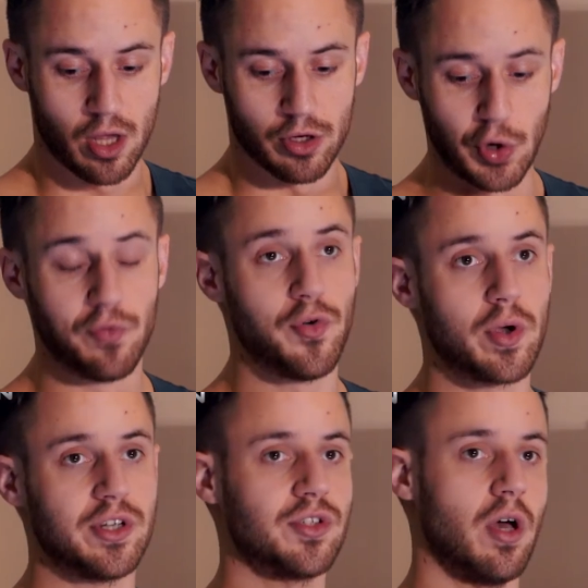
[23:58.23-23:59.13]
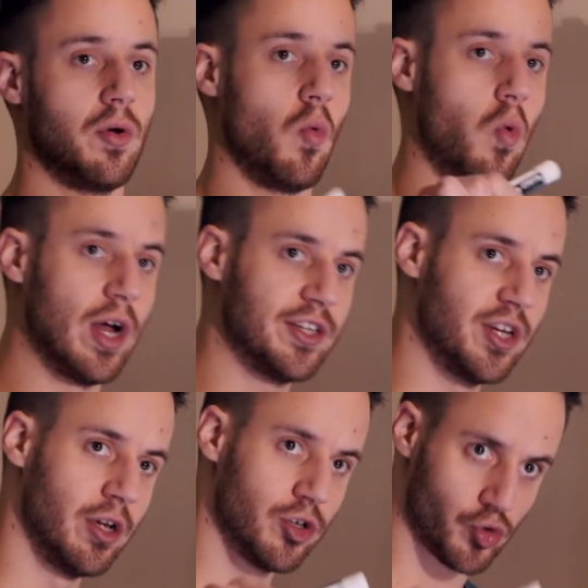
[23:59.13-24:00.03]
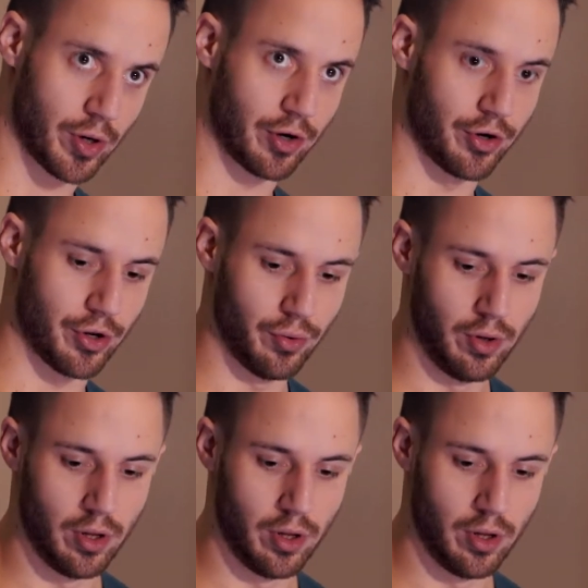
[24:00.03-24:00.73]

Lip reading: Don't focus on what triggered you,